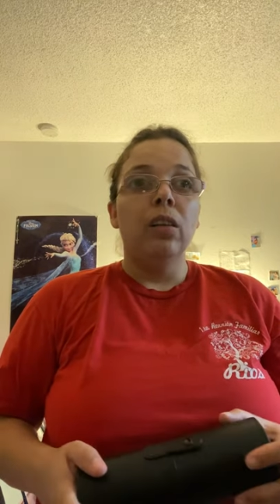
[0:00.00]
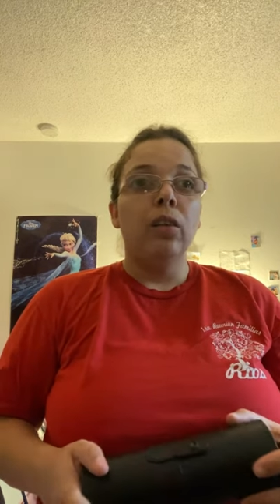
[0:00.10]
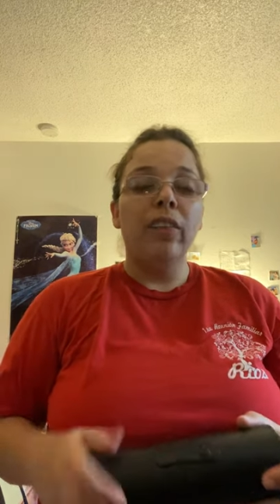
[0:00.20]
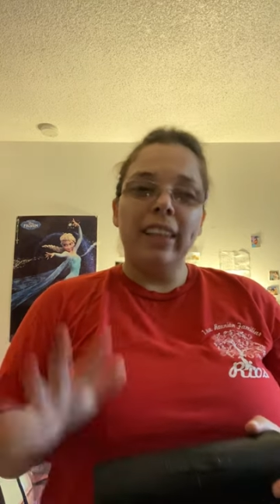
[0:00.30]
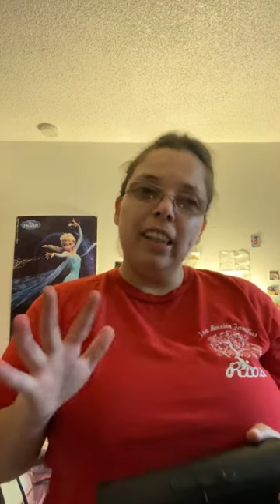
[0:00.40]

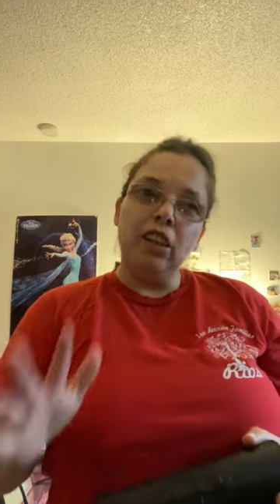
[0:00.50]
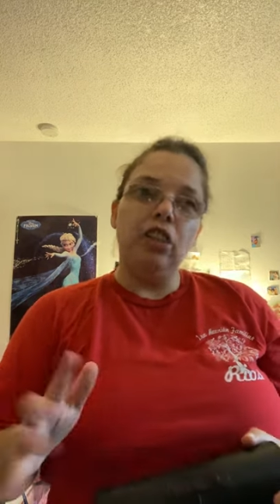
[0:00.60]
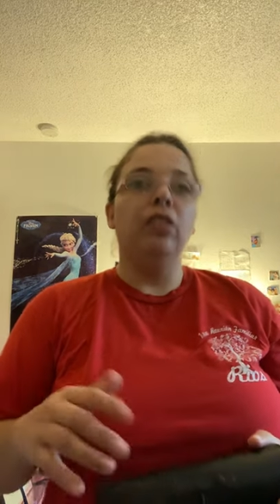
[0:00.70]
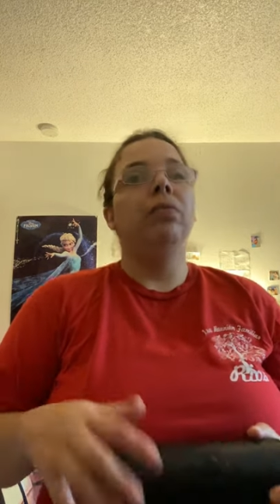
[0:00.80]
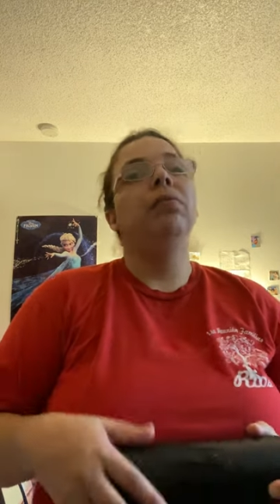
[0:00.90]

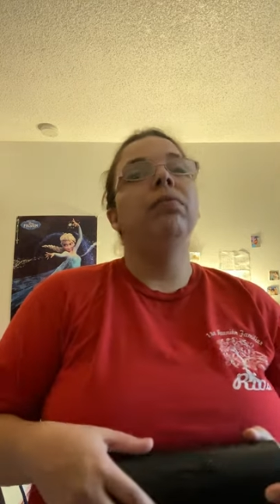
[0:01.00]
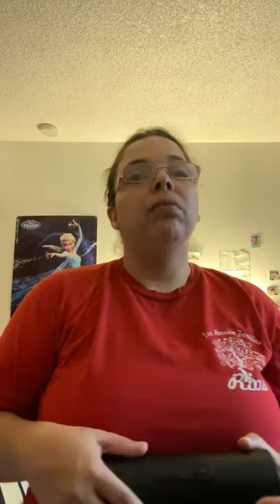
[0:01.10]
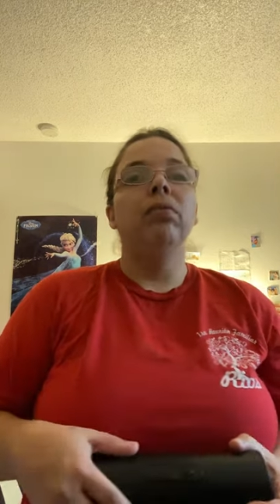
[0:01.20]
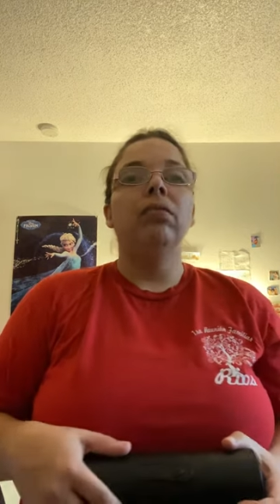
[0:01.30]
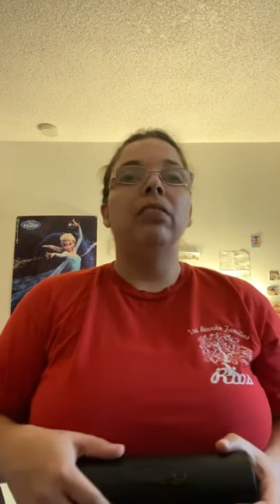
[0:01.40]
condition,
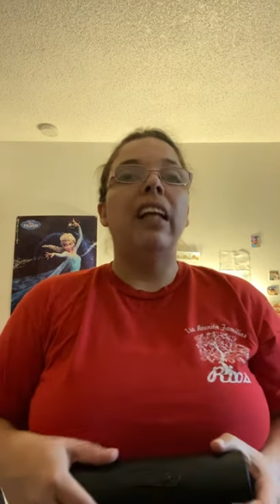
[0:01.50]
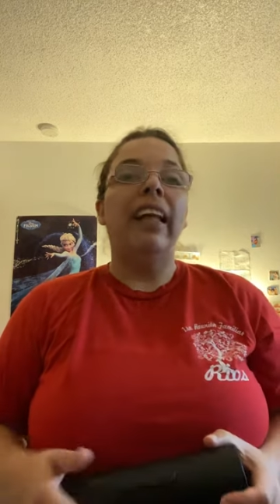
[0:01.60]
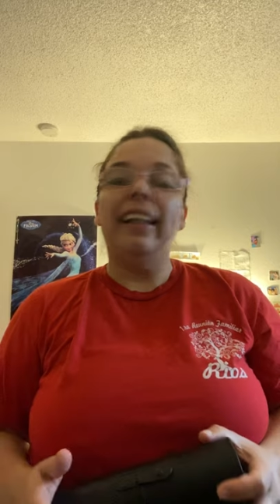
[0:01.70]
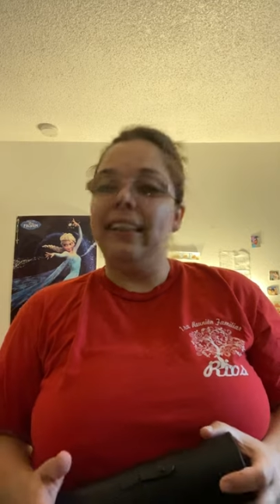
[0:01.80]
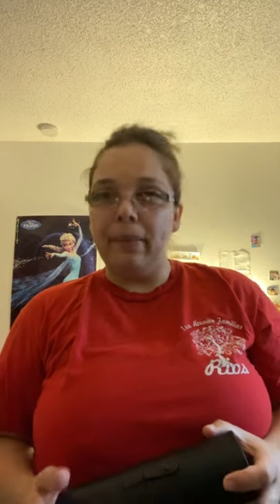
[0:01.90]

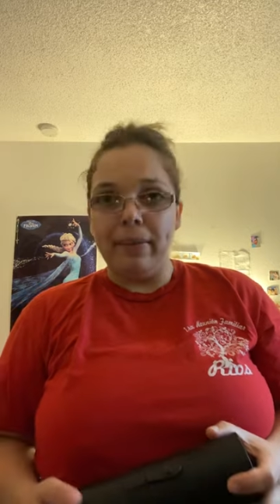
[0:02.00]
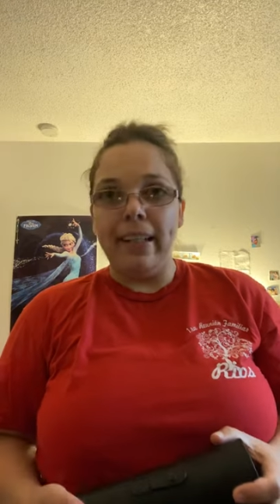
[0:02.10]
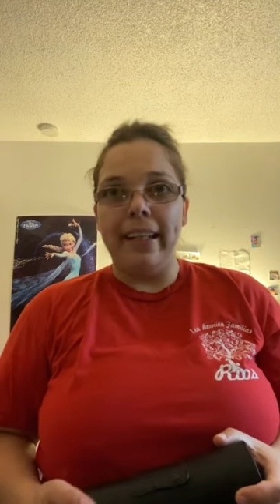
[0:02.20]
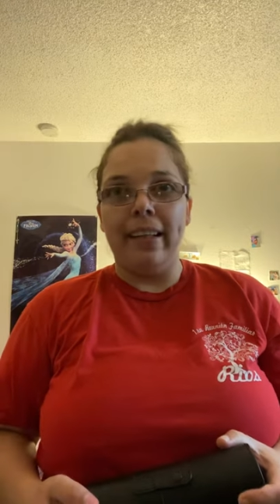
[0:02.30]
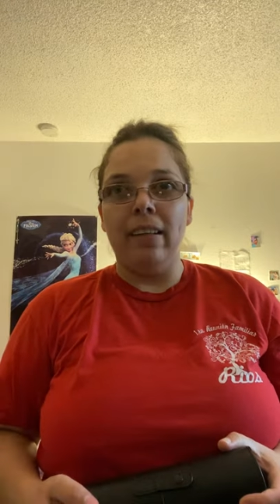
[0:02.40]
not
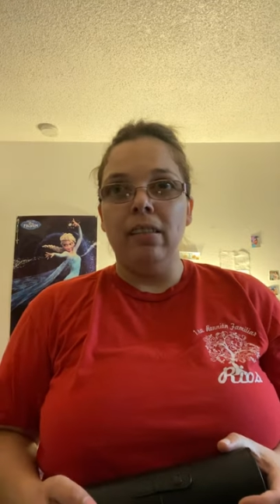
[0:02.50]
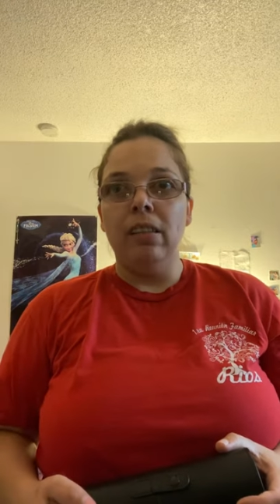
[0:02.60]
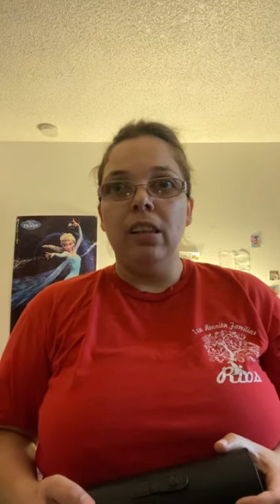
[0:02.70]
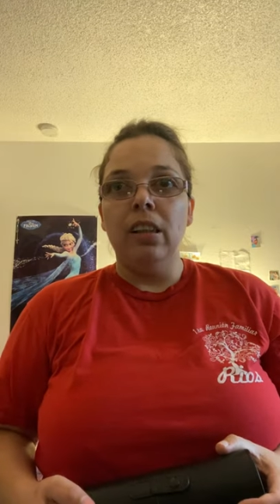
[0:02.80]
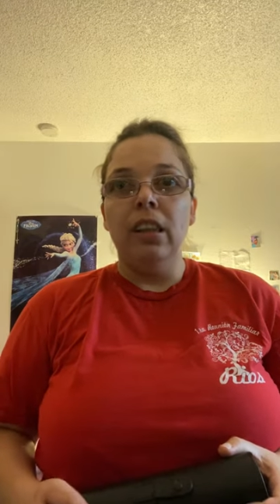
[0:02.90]
disability,
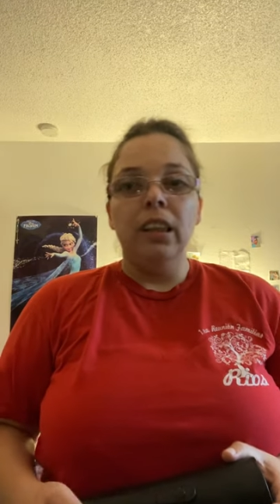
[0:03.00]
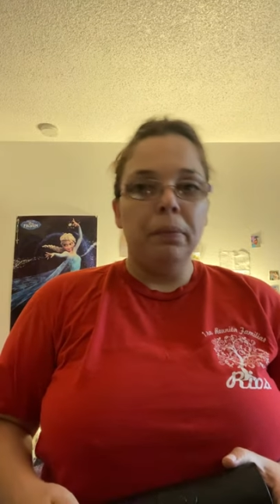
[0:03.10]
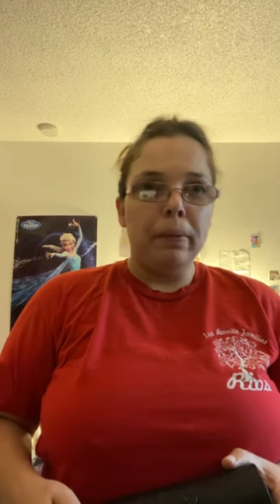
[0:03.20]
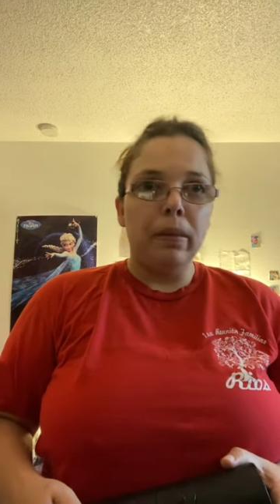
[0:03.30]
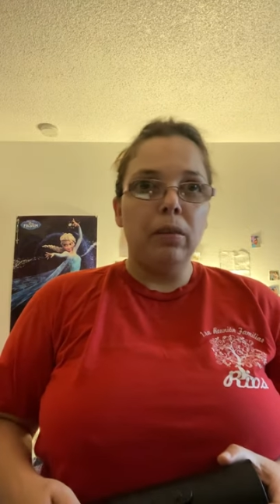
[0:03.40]

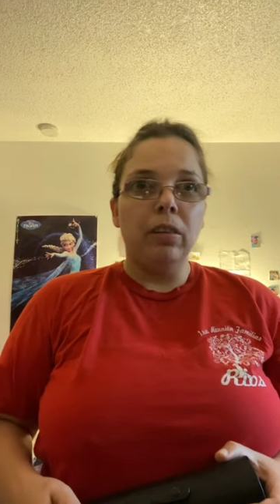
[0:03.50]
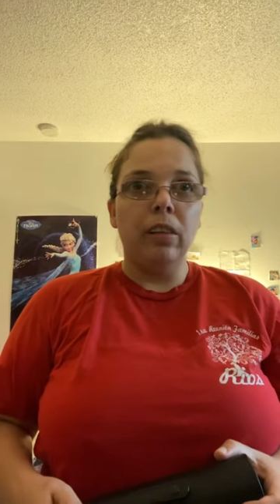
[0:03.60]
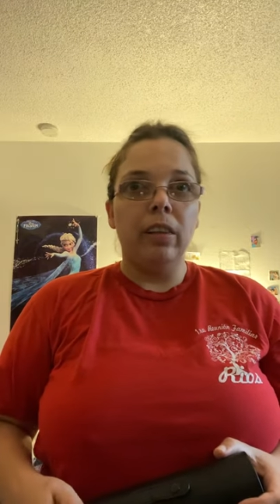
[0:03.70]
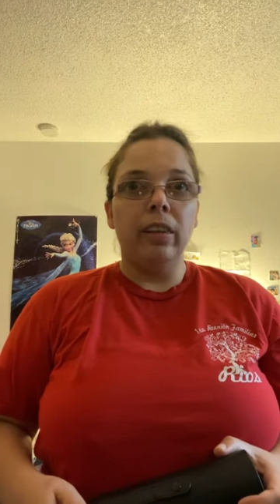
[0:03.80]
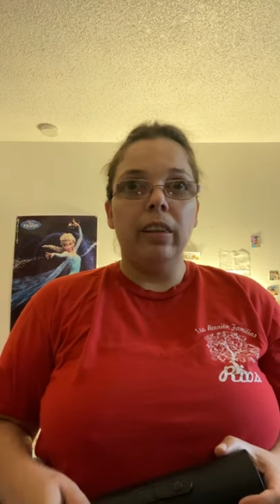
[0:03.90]
because
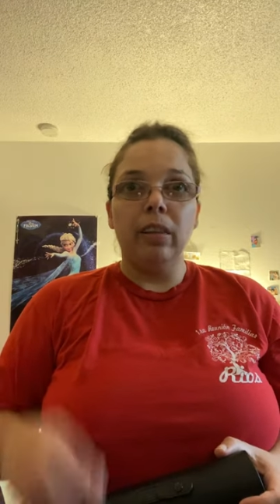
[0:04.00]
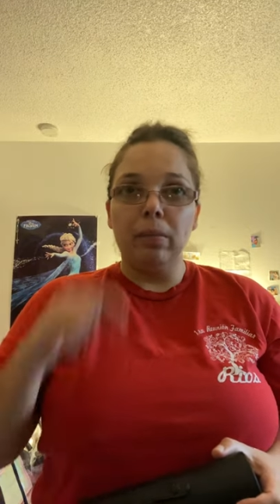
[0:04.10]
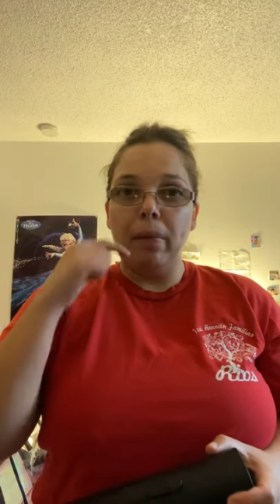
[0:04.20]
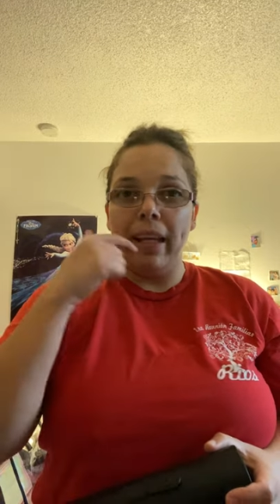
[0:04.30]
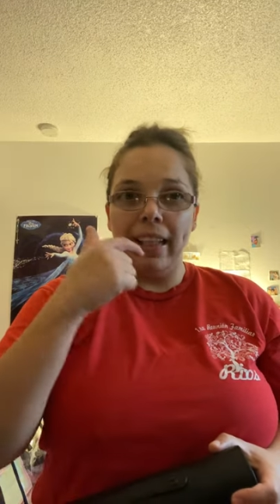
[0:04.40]
I think
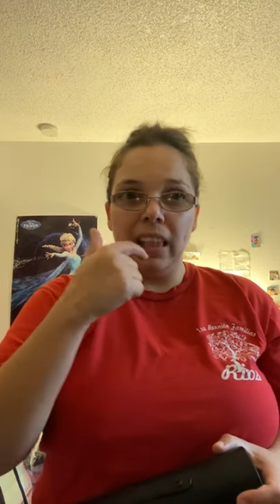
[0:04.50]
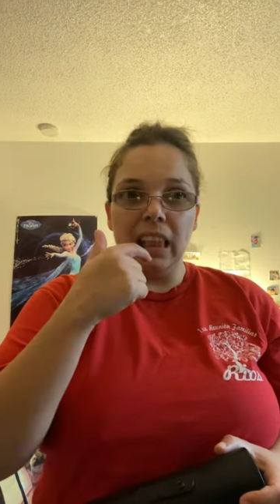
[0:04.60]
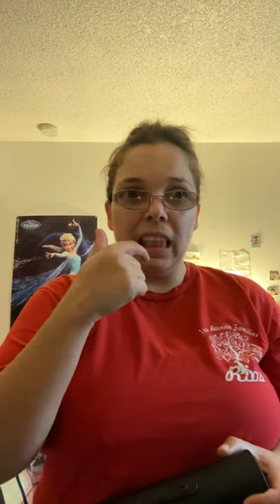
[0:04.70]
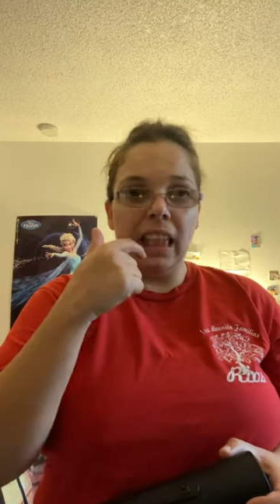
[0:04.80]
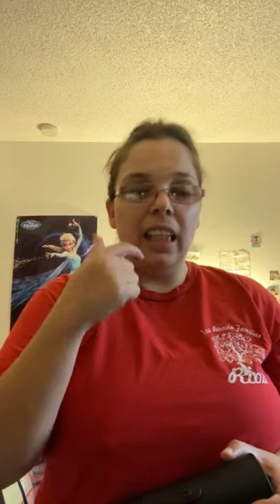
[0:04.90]
my
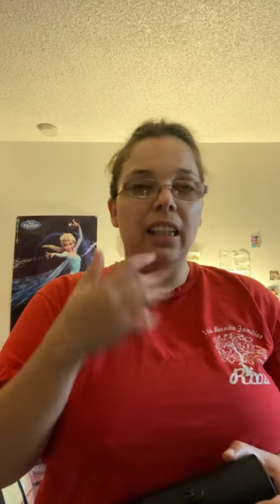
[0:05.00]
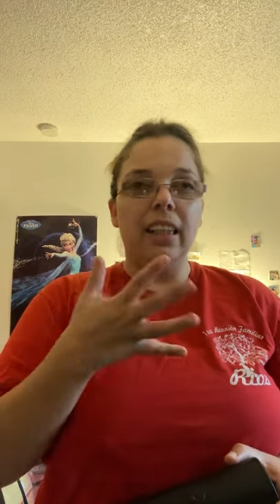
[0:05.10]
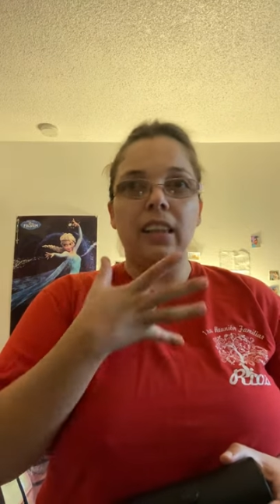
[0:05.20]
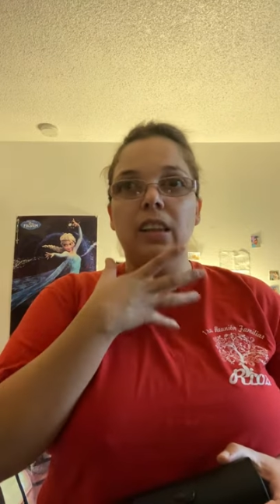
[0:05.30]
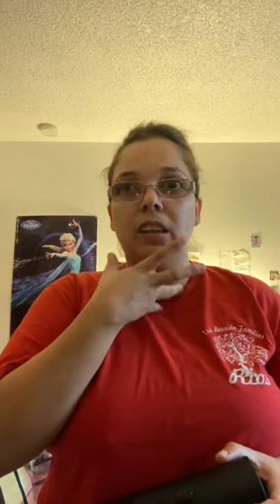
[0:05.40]
teeth
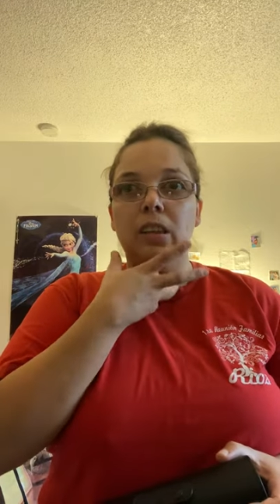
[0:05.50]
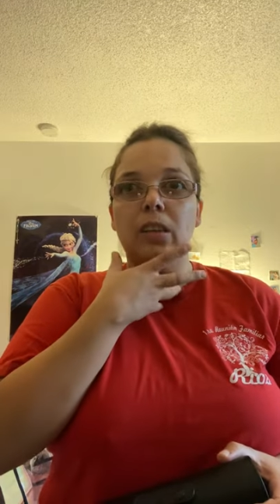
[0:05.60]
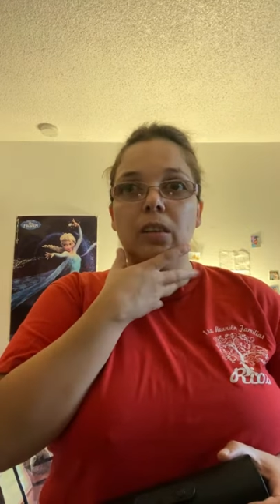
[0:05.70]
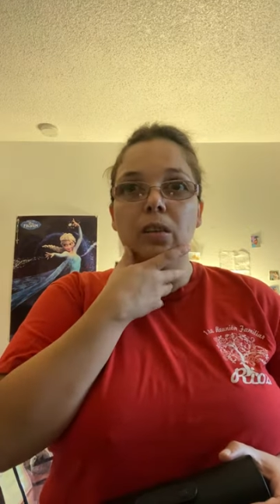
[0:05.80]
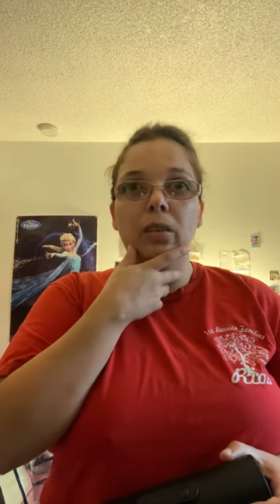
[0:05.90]
is
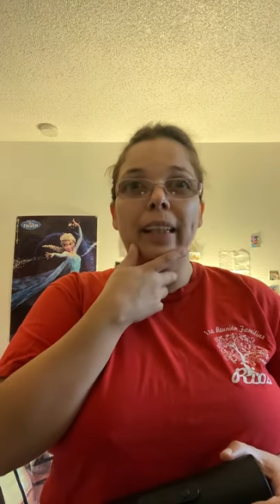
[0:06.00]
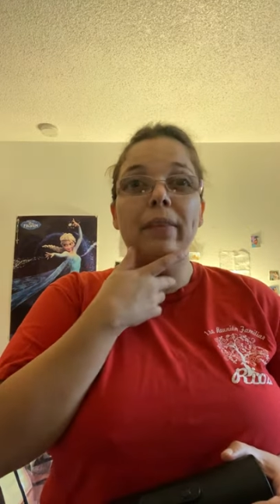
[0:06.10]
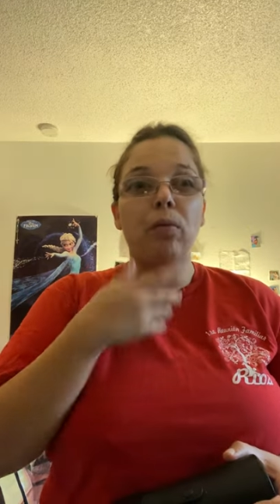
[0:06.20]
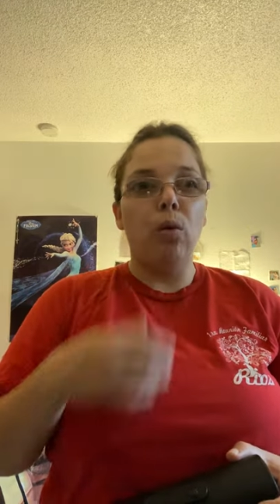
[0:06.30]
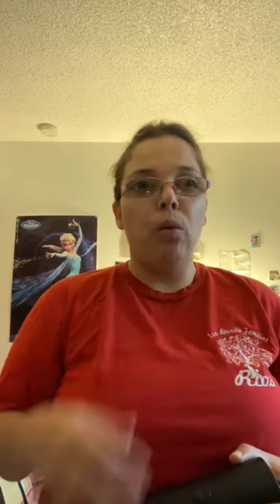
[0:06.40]

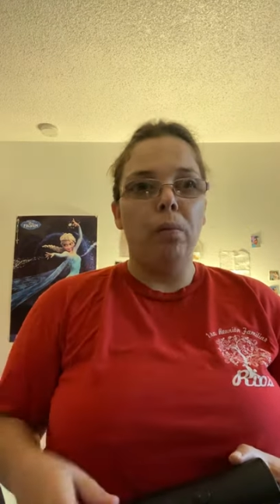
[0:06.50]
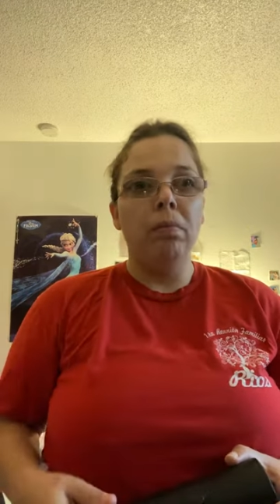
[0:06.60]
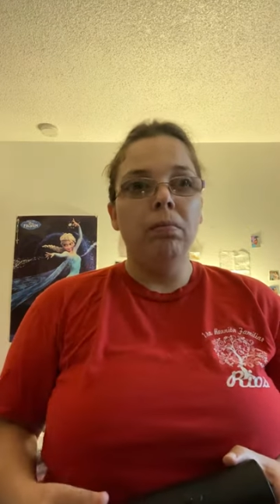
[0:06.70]
deformed.